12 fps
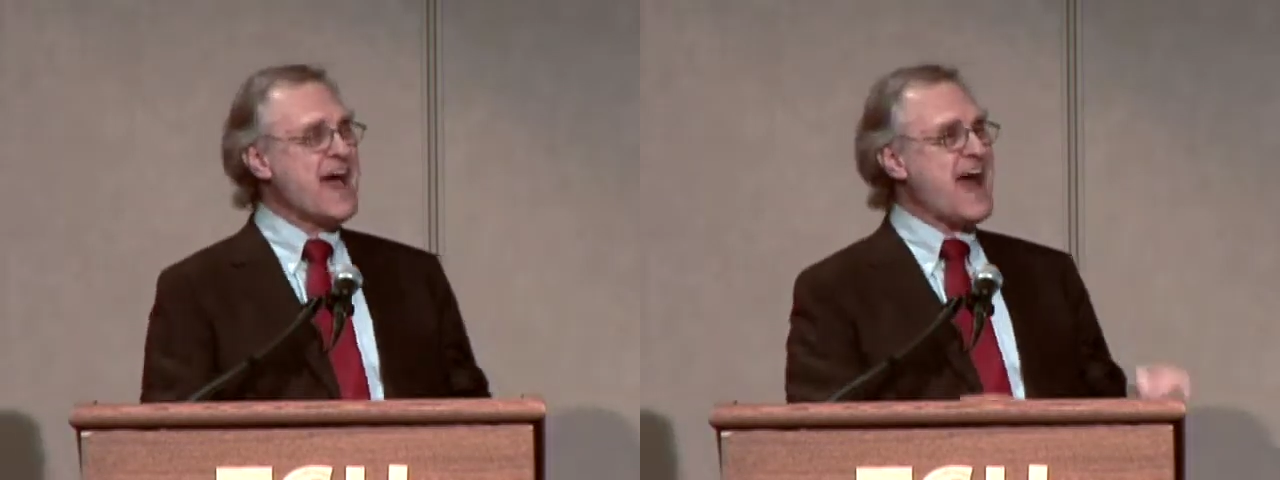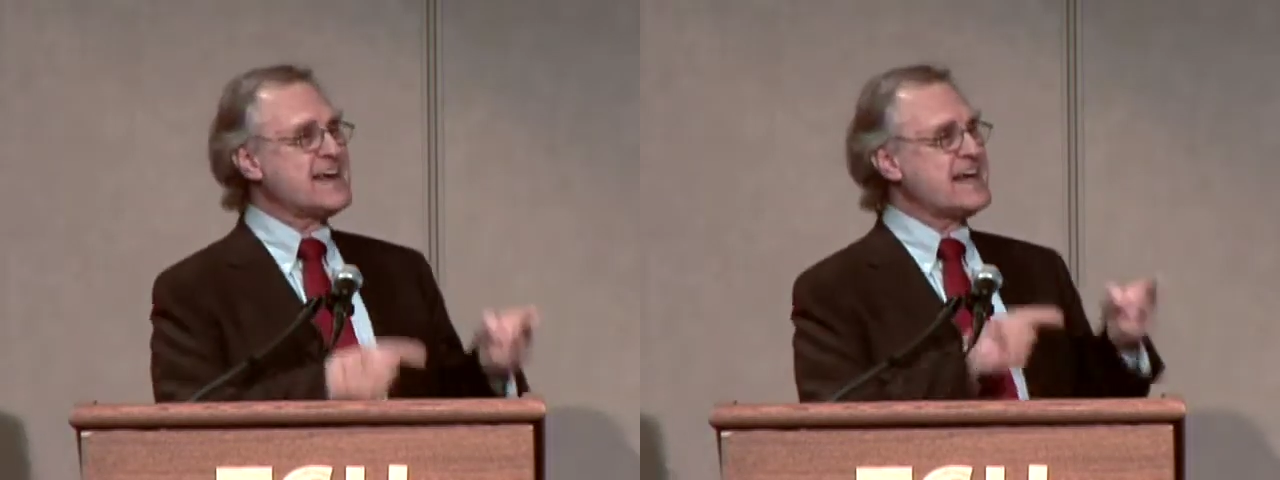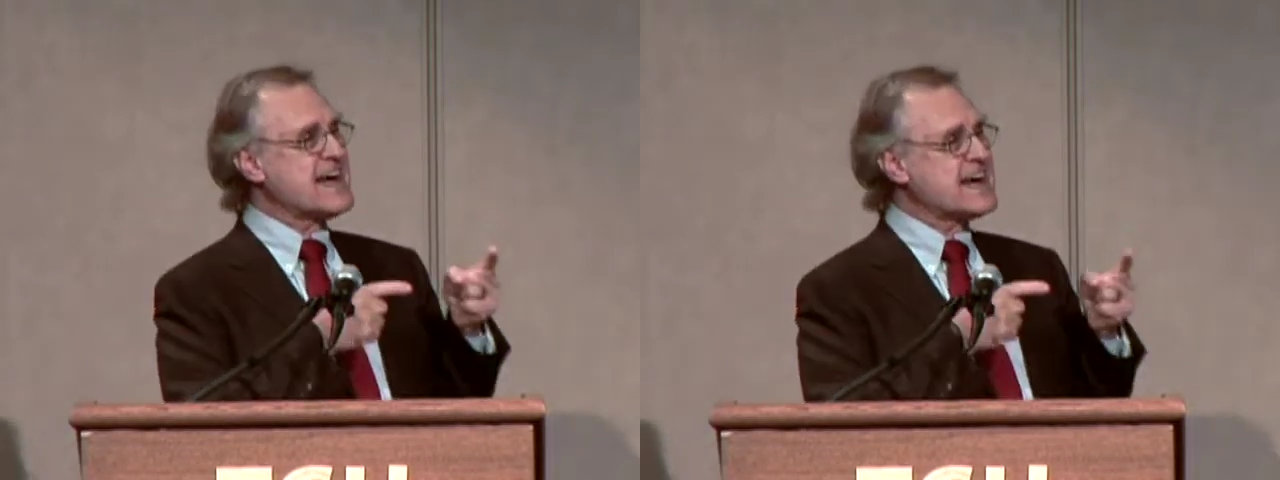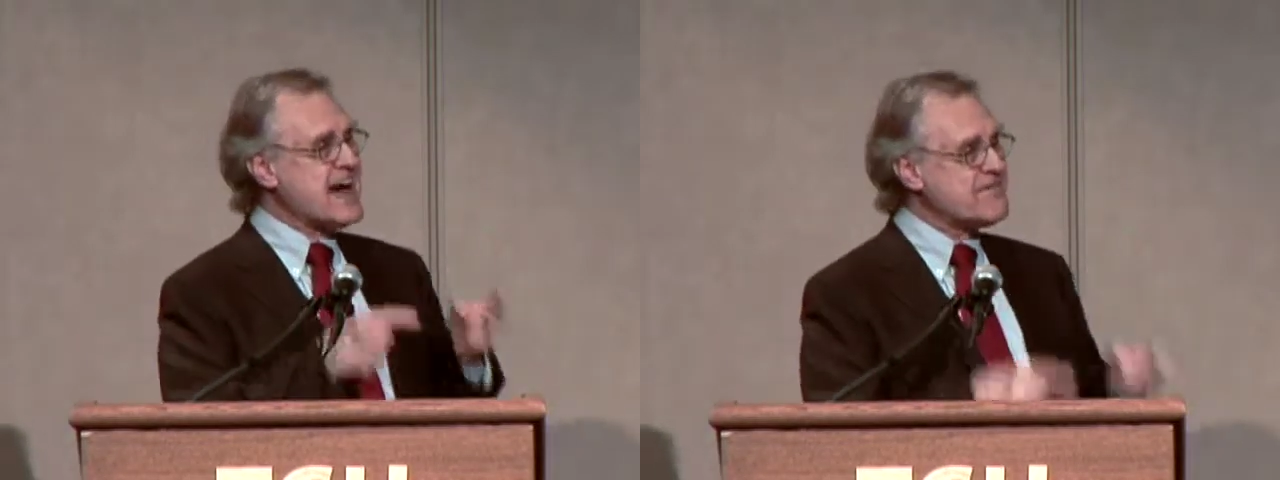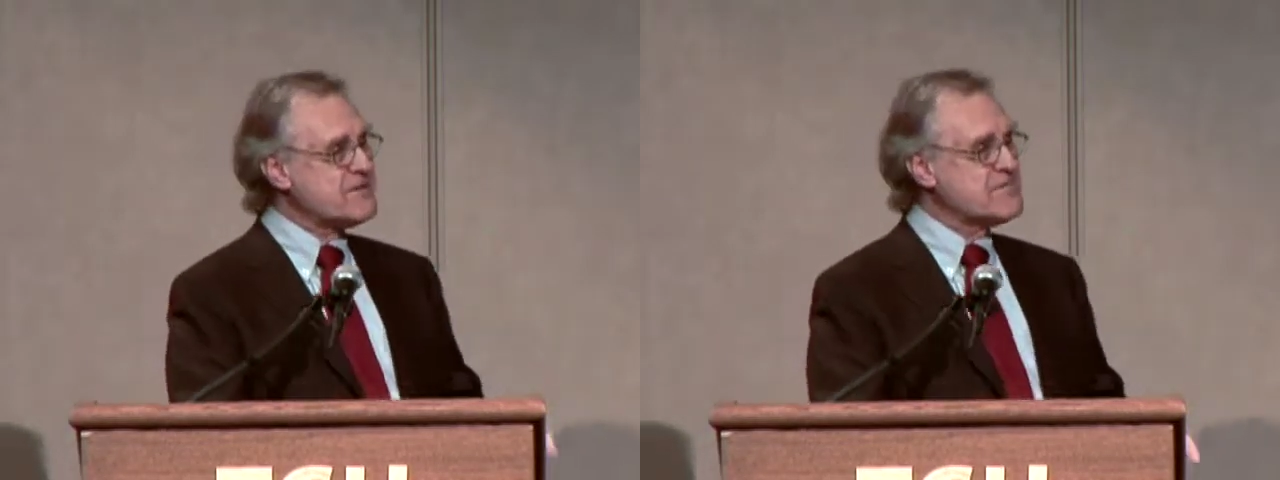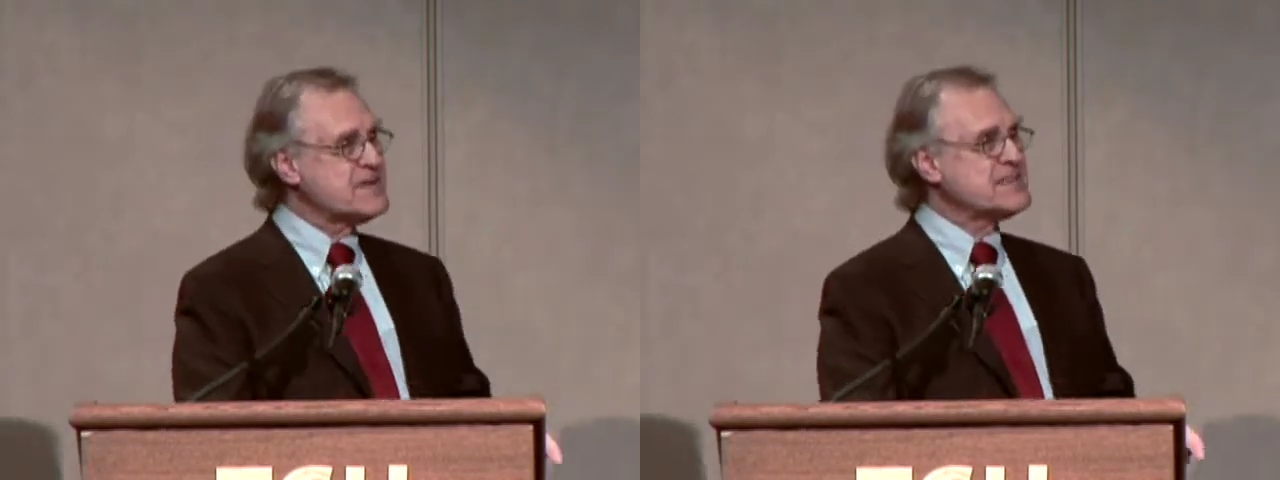and a
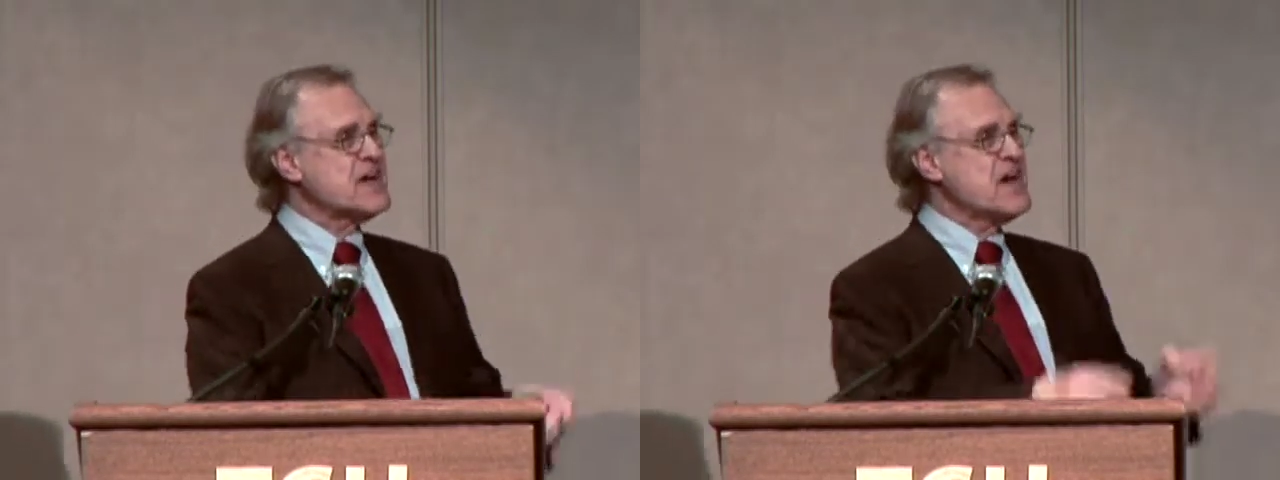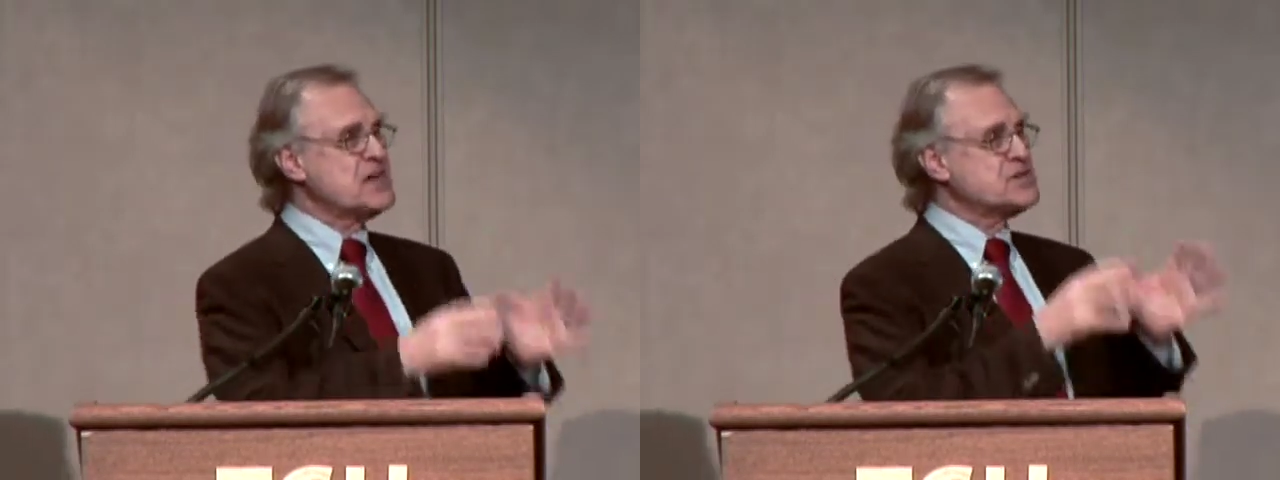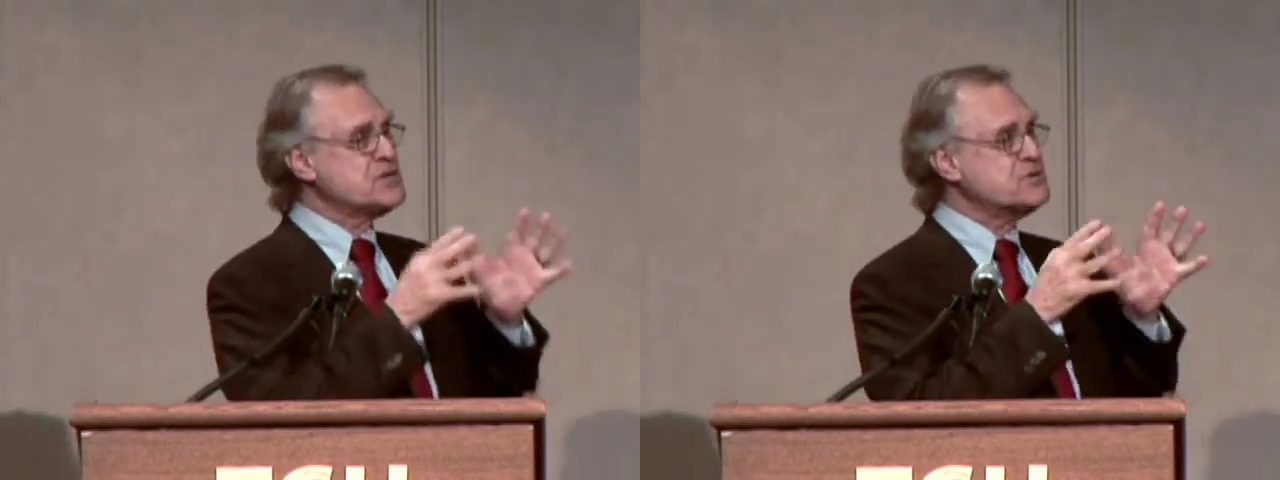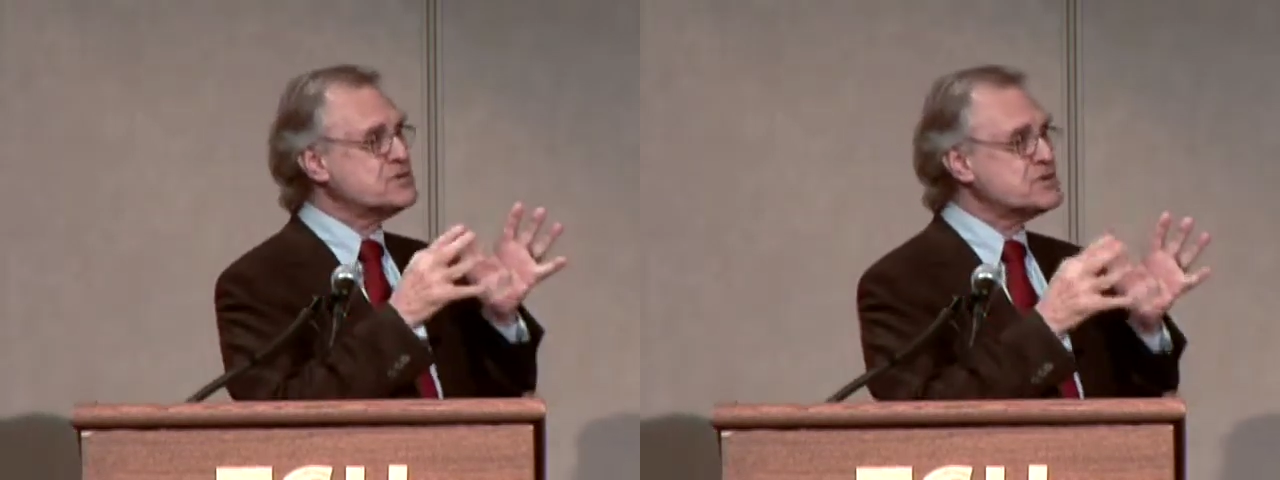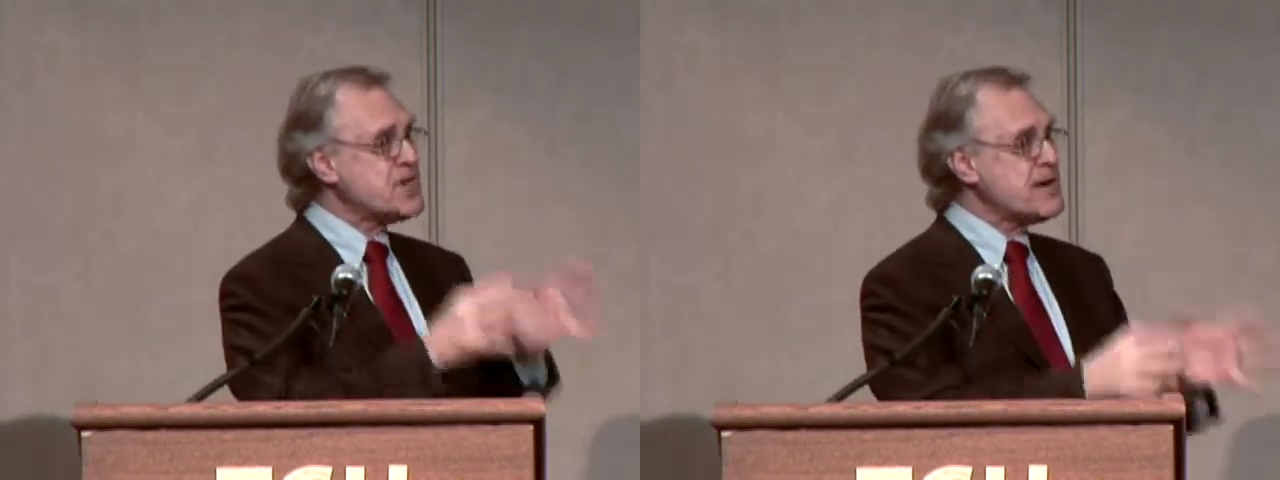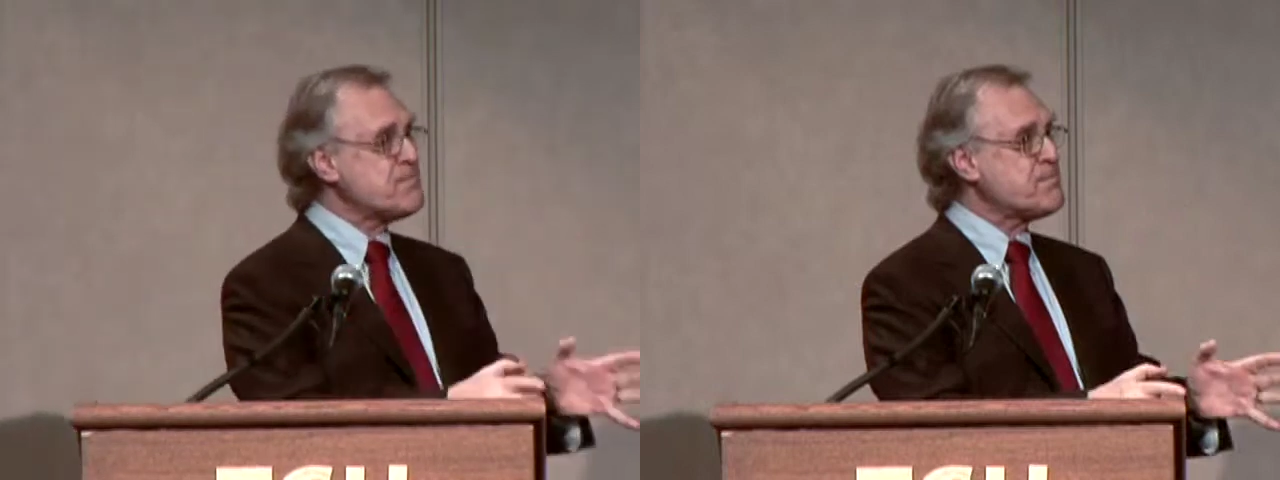government to
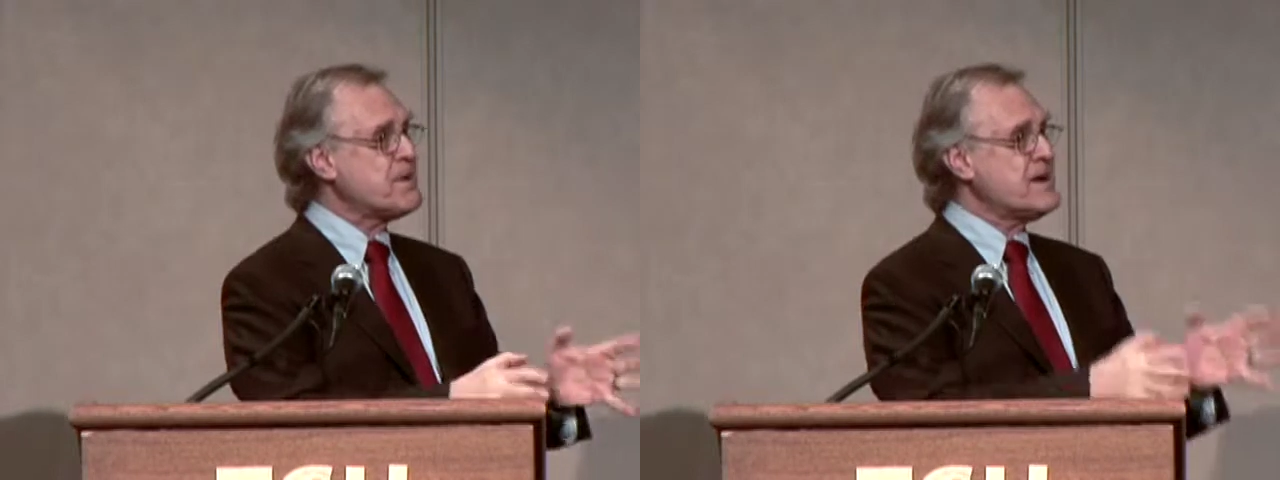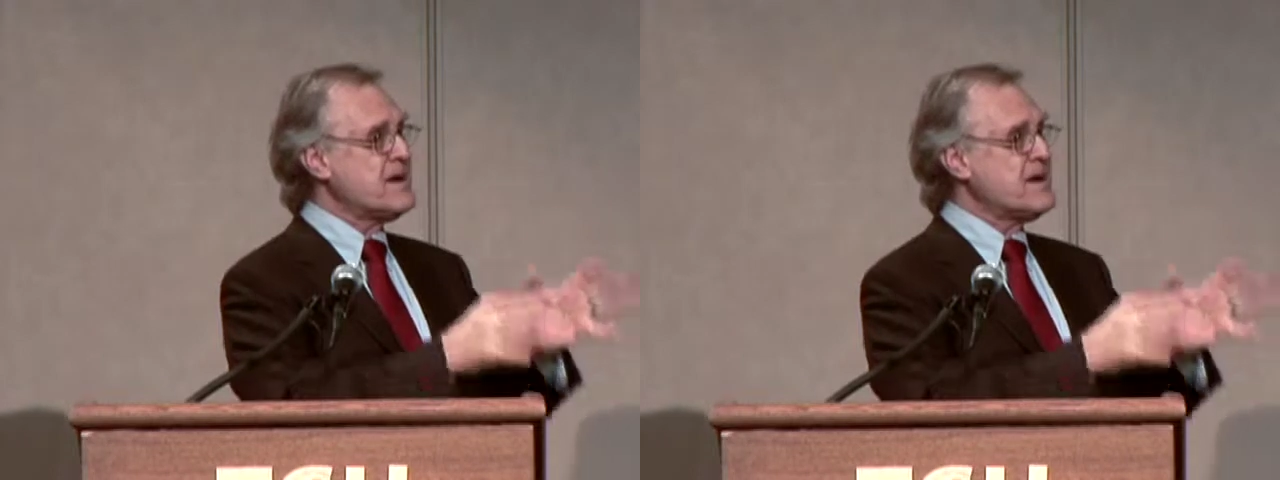ship